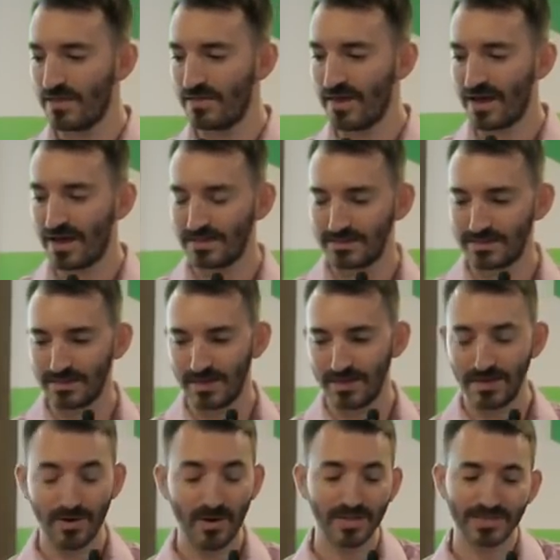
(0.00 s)
That
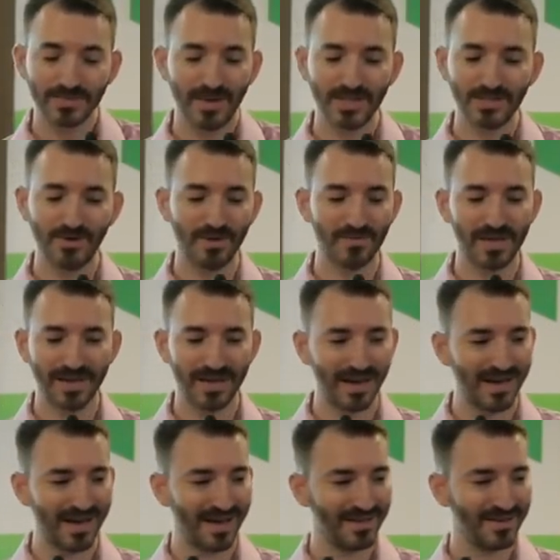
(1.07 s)
it's my dream. Like
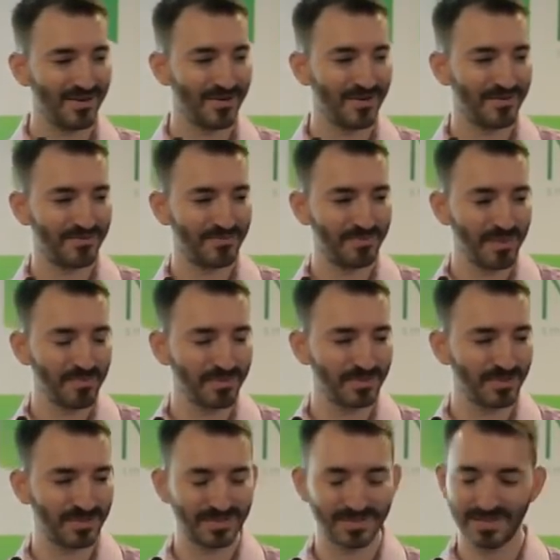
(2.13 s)
people
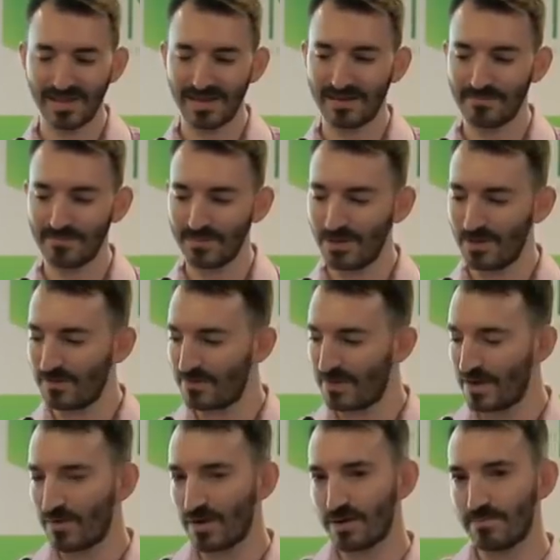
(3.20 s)
just like if
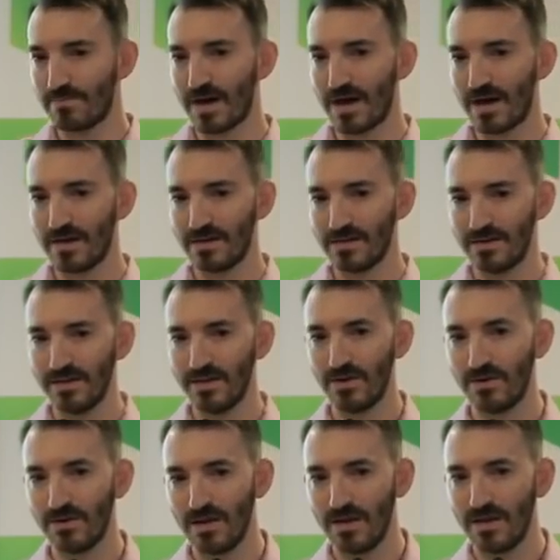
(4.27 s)
they want to buy
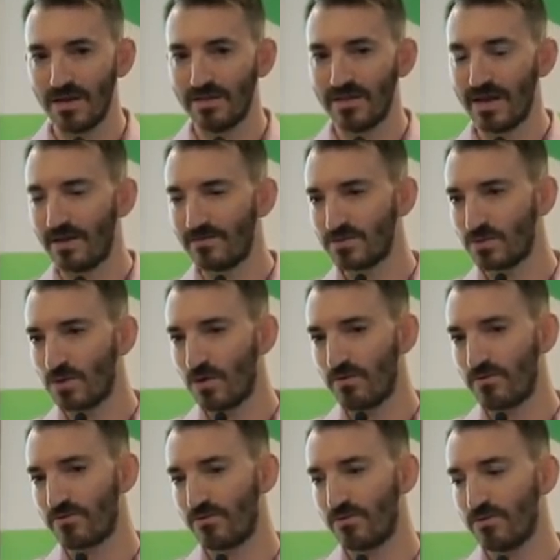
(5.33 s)
NEO, they have to go
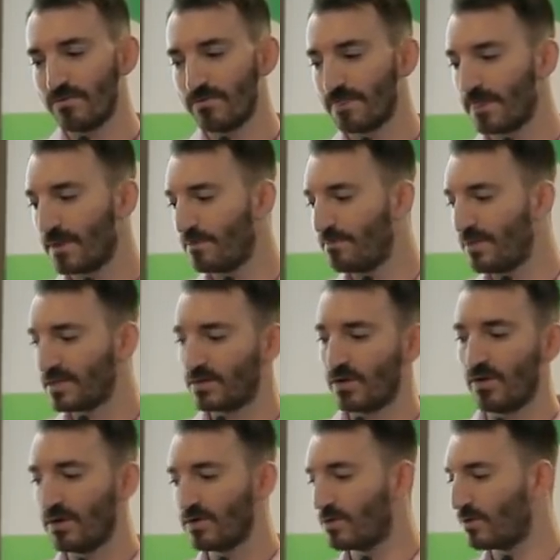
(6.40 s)
through
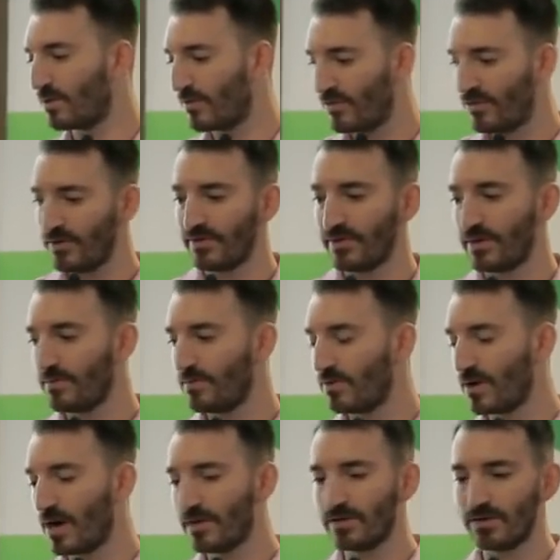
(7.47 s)
Bitcoin or Ethereum
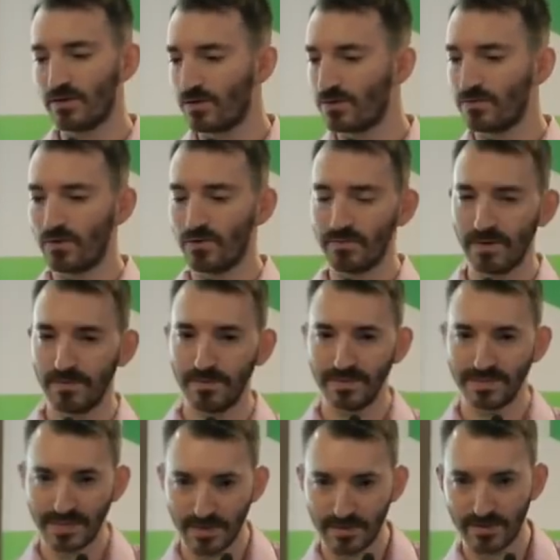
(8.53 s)
or other or maybe
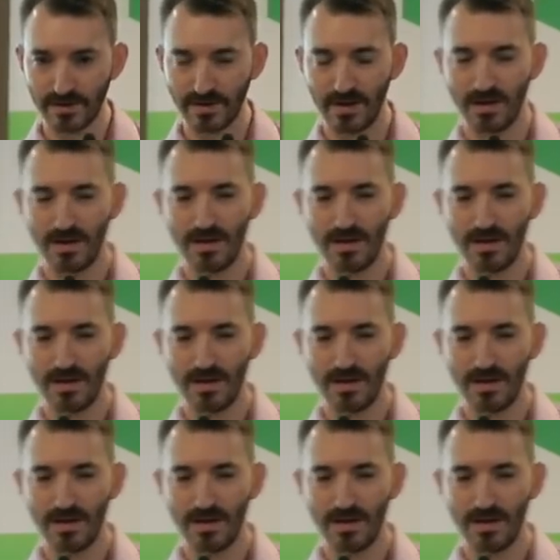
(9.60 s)
Tether.